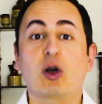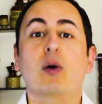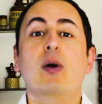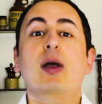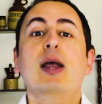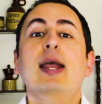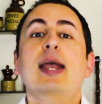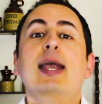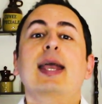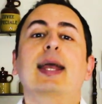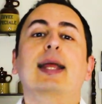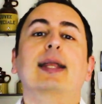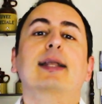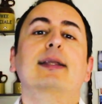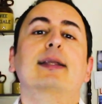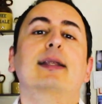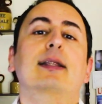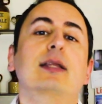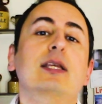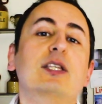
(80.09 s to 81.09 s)
So
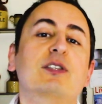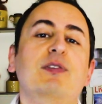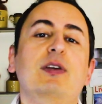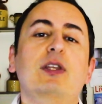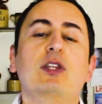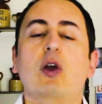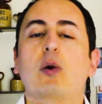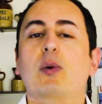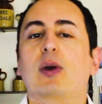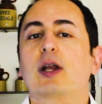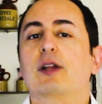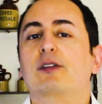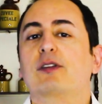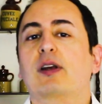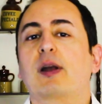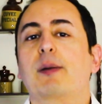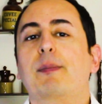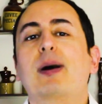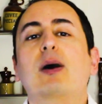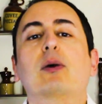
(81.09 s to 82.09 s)
in this video, we're gonna
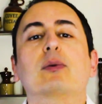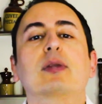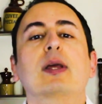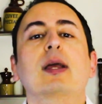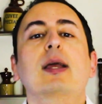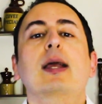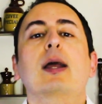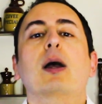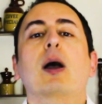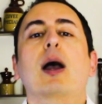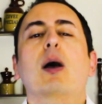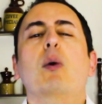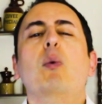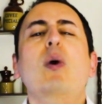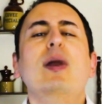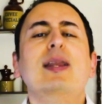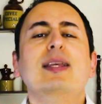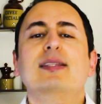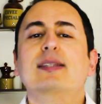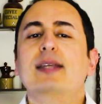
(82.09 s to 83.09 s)
talk about uh,
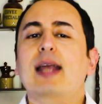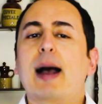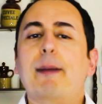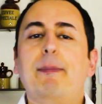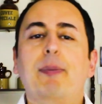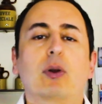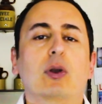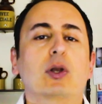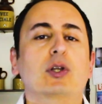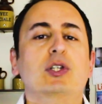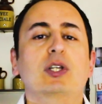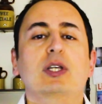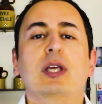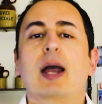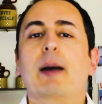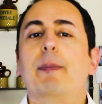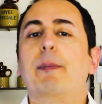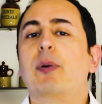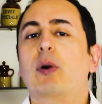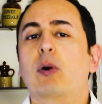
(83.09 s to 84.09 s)
what is the apology
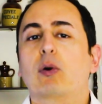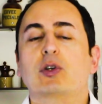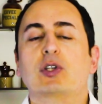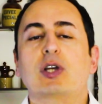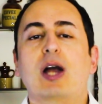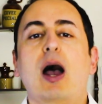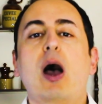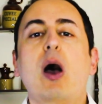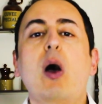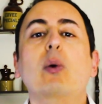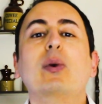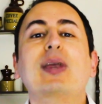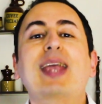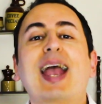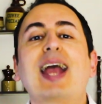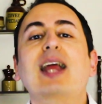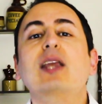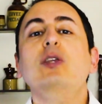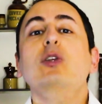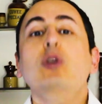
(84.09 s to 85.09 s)
approach. How
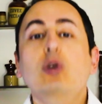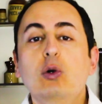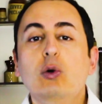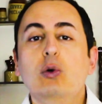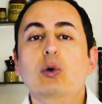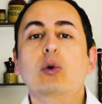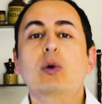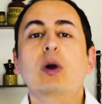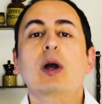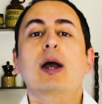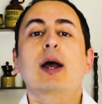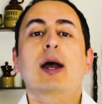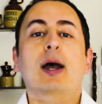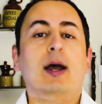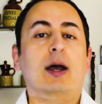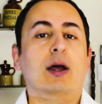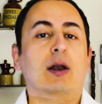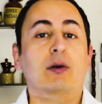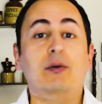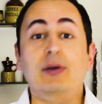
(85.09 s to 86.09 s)
can you
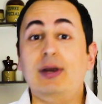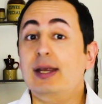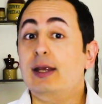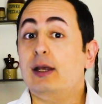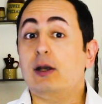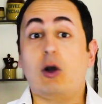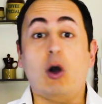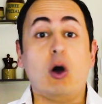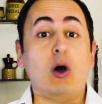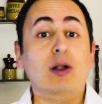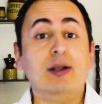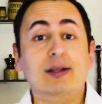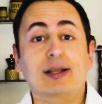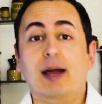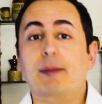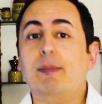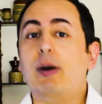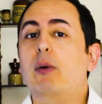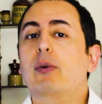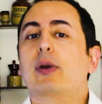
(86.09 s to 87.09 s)
recall
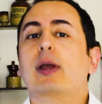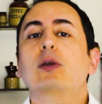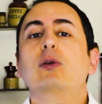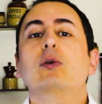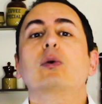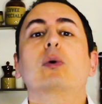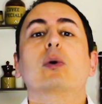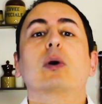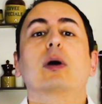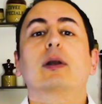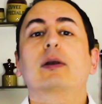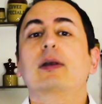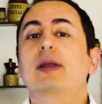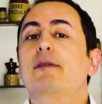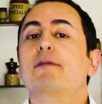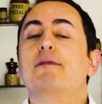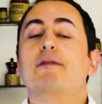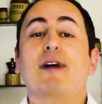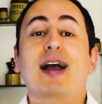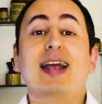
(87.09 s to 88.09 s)
them? How can you
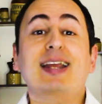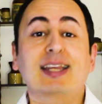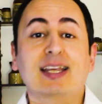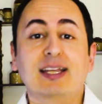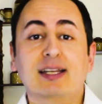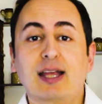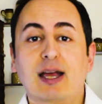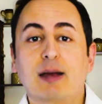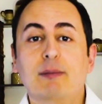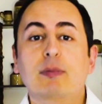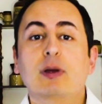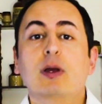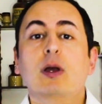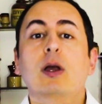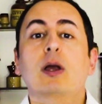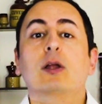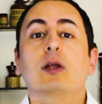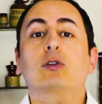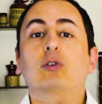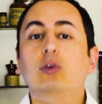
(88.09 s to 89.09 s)
re-inviting them
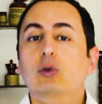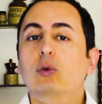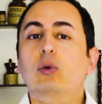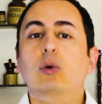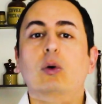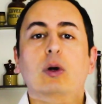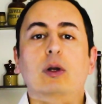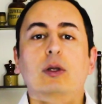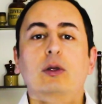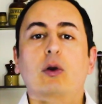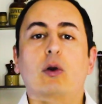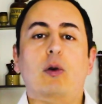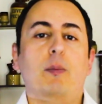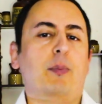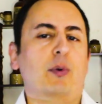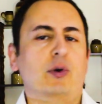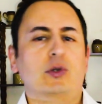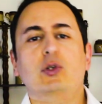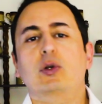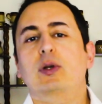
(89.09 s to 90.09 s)
to your
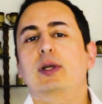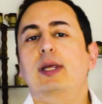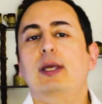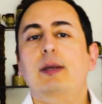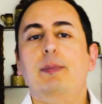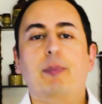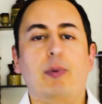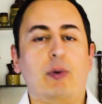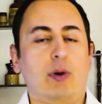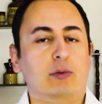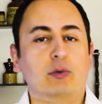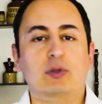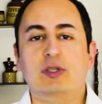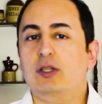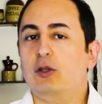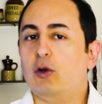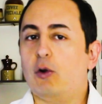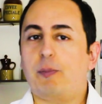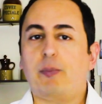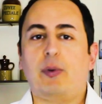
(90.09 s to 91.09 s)
opportunity to
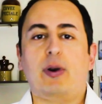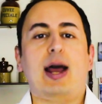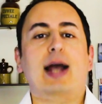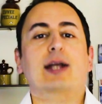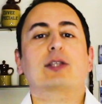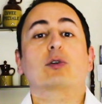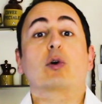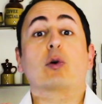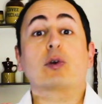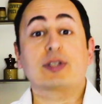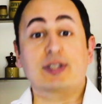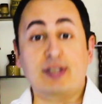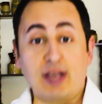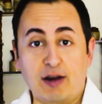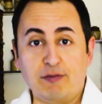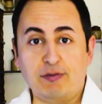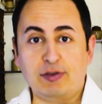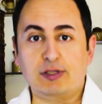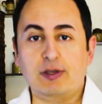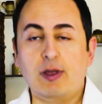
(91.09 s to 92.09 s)
see your products or
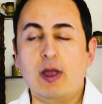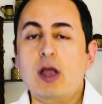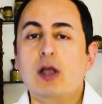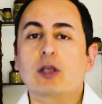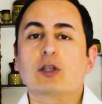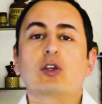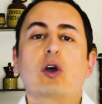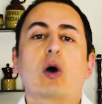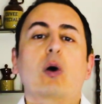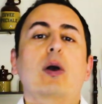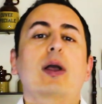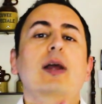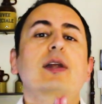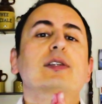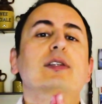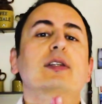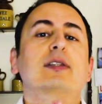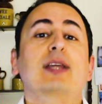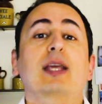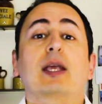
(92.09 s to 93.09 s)
service. So
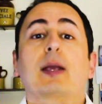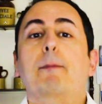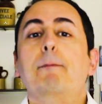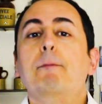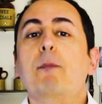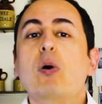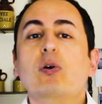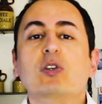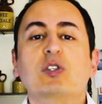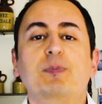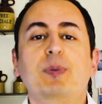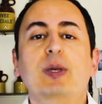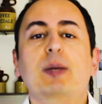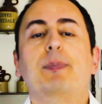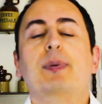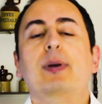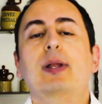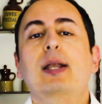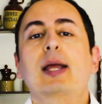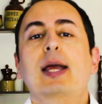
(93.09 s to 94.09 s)
here's the thing, most
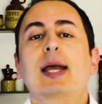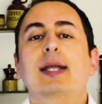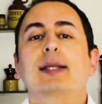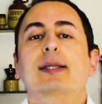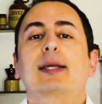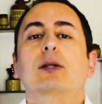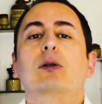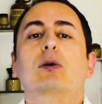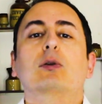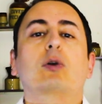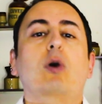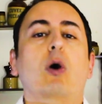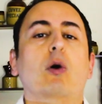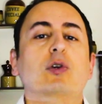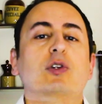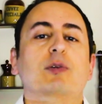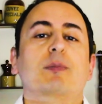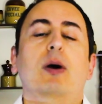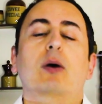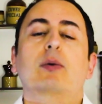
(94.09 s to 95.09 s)
people, they don't
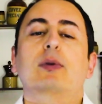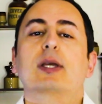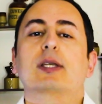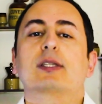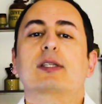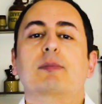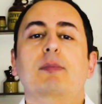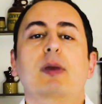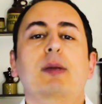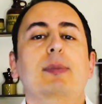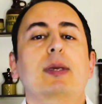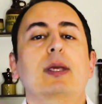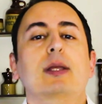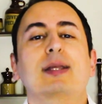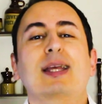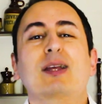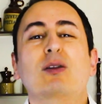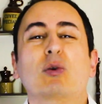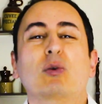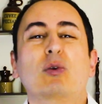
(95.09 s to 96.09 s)
coach about this and maybe
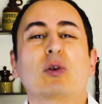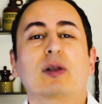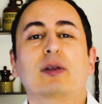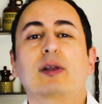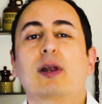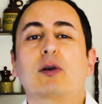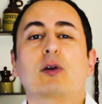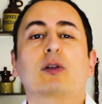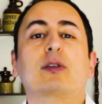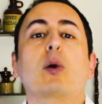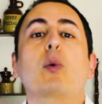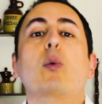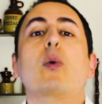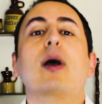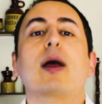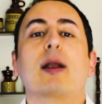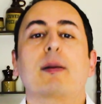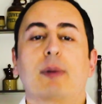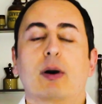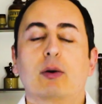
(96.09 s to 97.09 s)
they don't, they're not
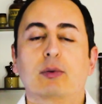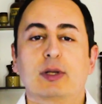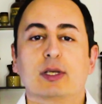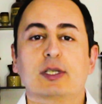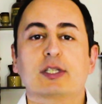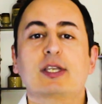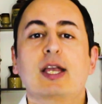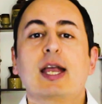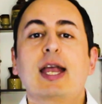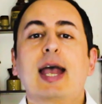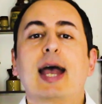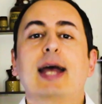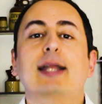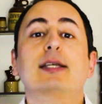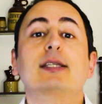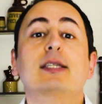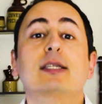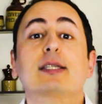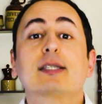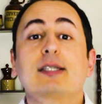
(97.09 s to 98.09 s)
aware about this. And
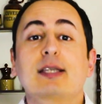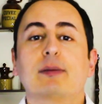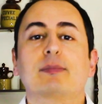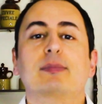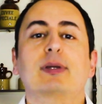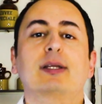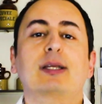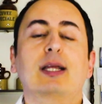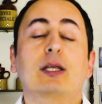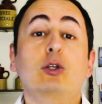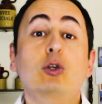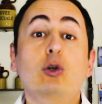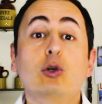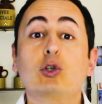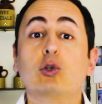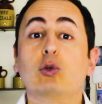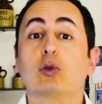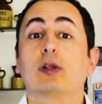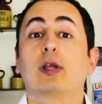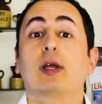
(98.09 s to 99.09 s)
this is something that you
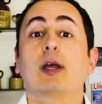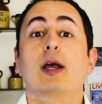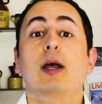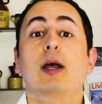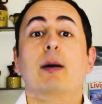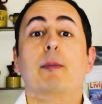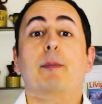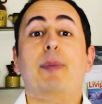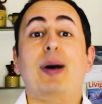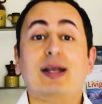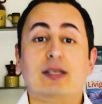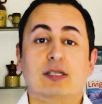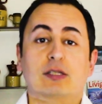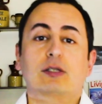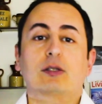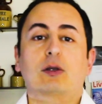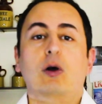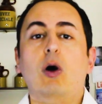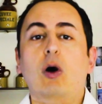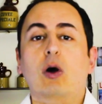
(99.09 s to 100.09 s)
should
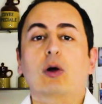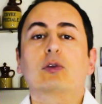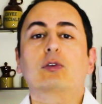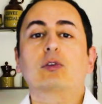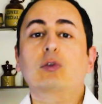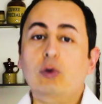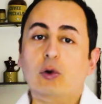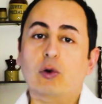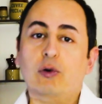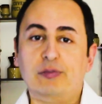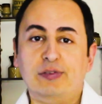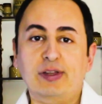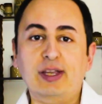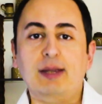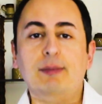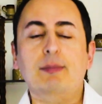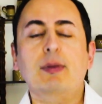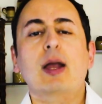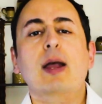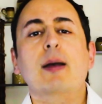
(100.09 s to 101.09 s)
pass on to your
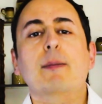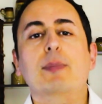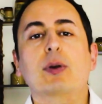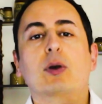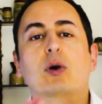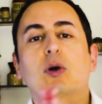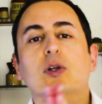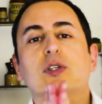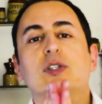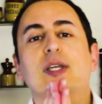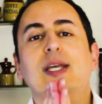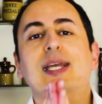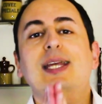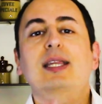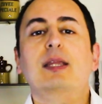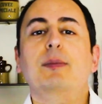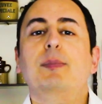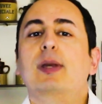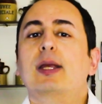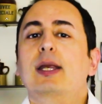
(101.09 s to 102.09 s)
team because
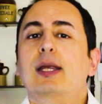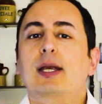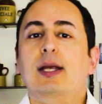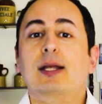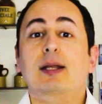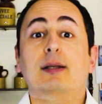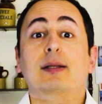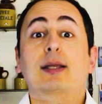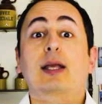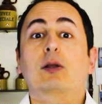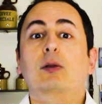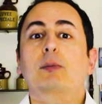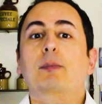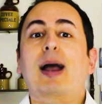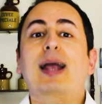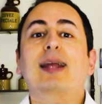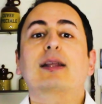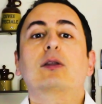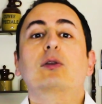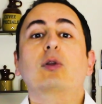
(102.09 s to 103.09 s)
in the beginning they
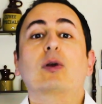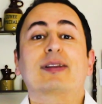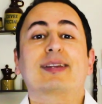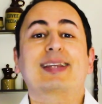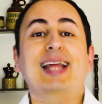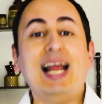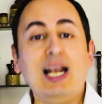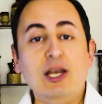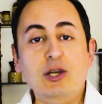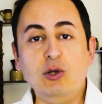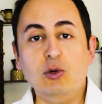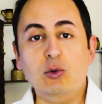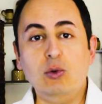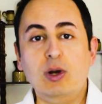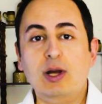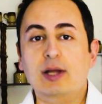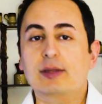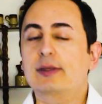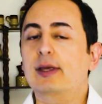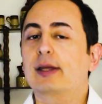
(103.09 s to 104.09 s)
might not tell you
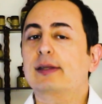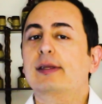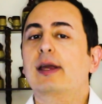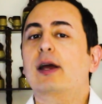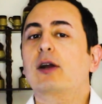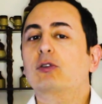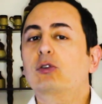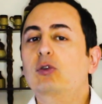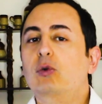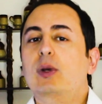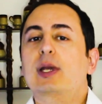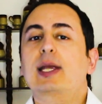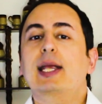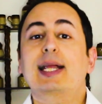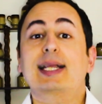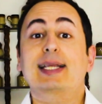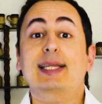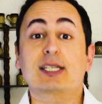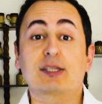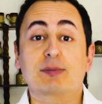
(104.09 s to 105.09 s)
that they are
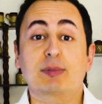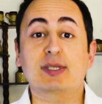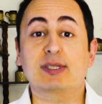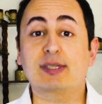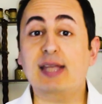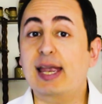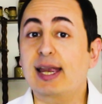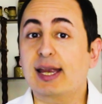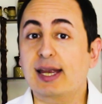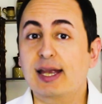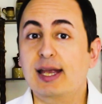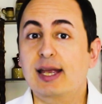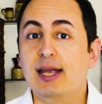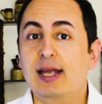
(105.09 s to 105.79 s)
doing this mistake.